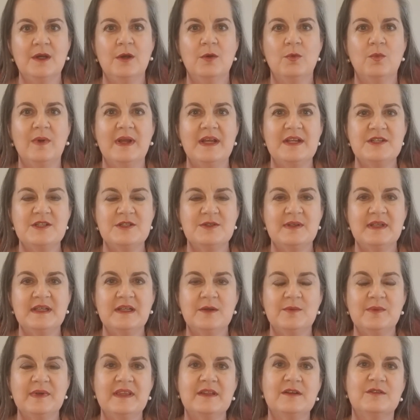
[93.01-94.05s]
we're doing
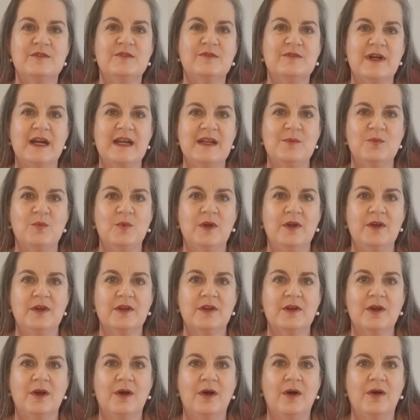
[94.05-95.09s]
it within a
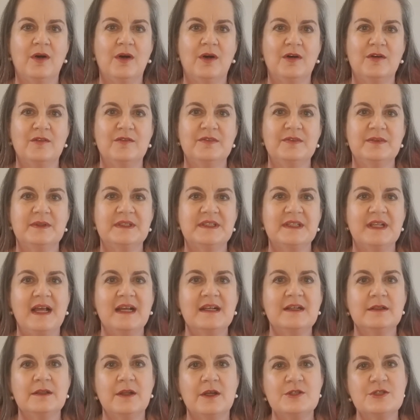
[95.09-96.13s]
framework of
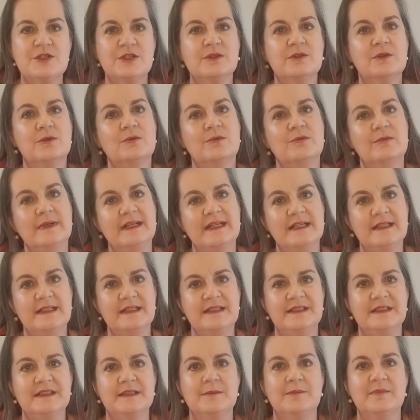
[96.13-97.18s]
psychological
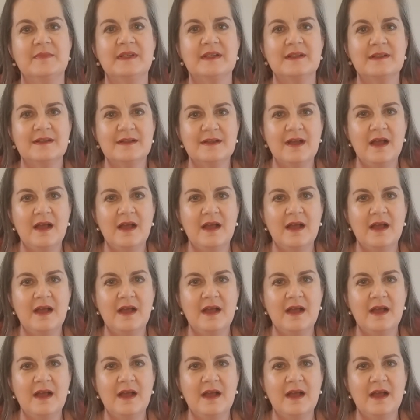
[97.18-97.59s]
realism that